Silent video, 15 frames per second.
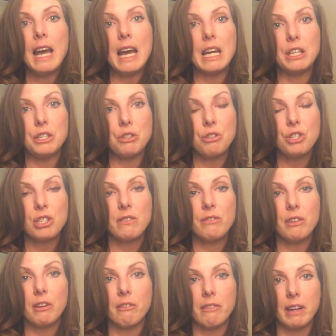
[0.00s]
And you should
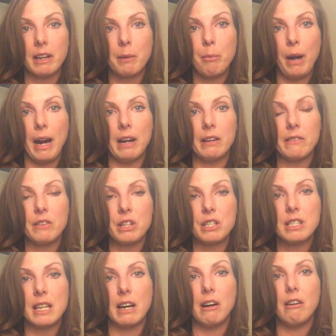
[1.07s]
feel very proud of
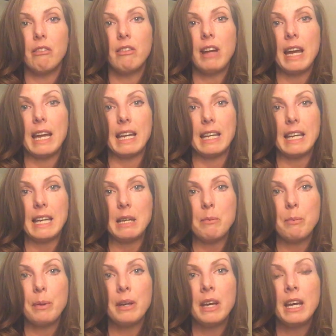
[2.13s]
yourself and keep